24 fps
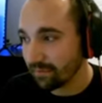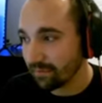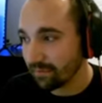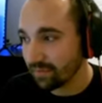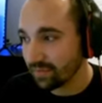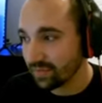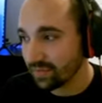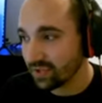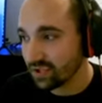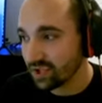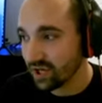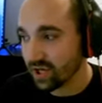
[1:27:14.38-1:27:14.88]

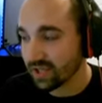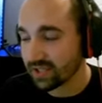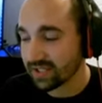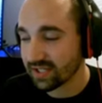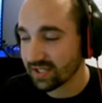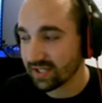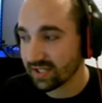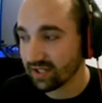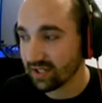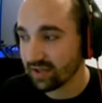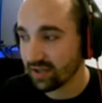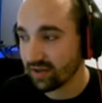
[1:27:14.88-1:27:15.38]

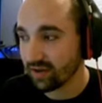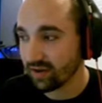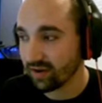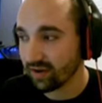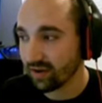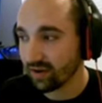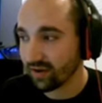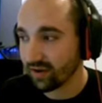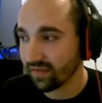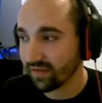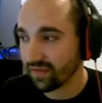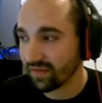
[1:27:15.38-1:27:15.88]
Justin,
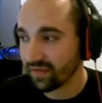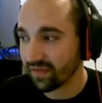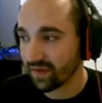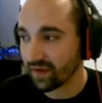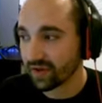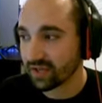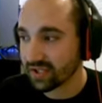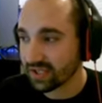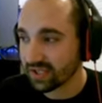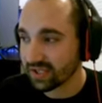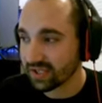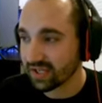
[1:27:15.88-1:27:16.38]
your
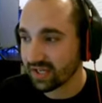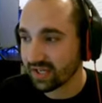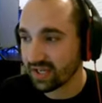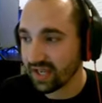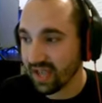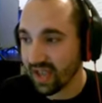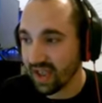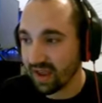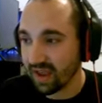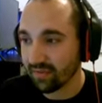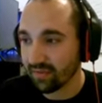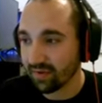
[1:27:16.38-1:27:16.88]
first
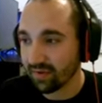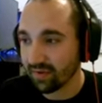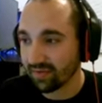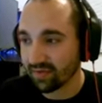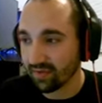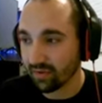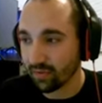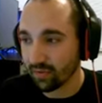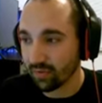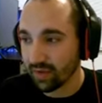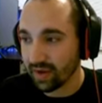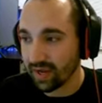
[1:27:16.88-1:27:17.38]
game of
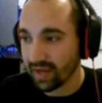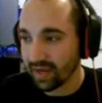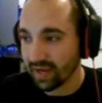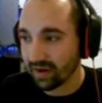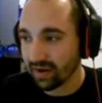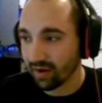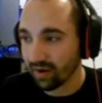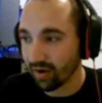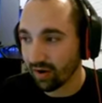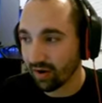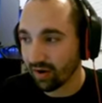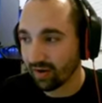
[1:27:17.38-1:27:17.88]
the
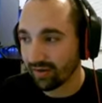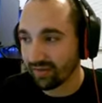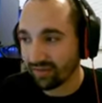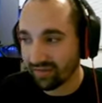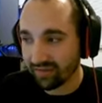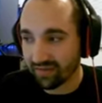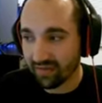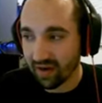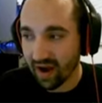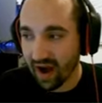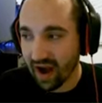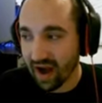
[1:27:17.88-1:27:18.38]
week on
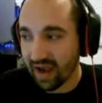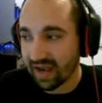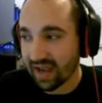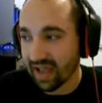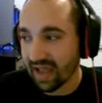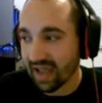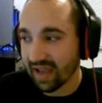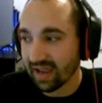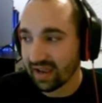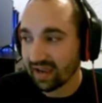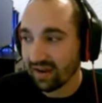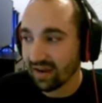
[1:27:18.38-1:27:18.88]

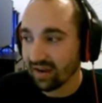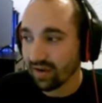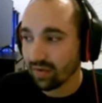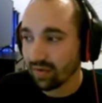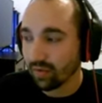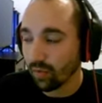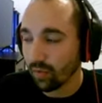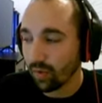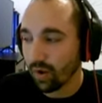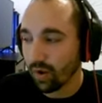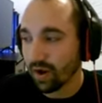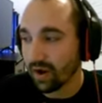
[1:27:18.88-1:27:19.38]
Friday
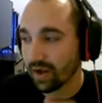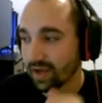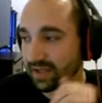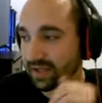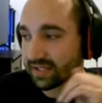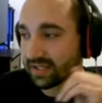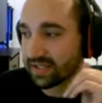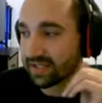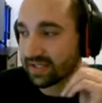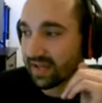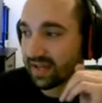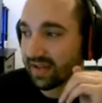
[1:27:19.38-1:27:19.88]

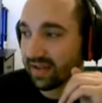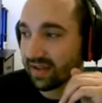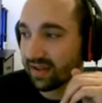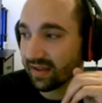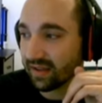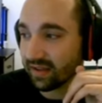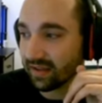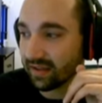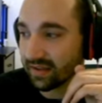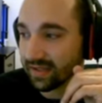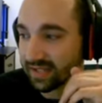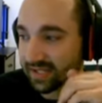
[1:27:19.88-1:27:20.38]
was
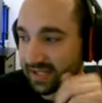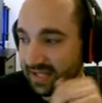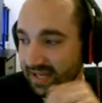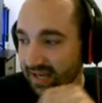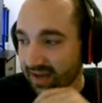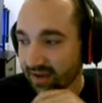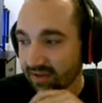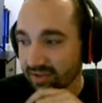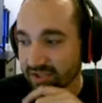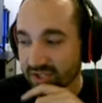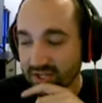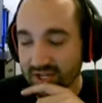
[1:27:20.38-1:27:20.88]
the
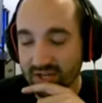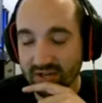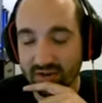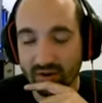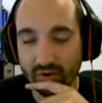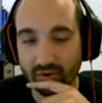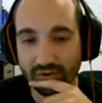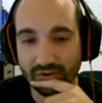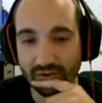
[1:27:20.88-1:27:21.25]
CLG Golden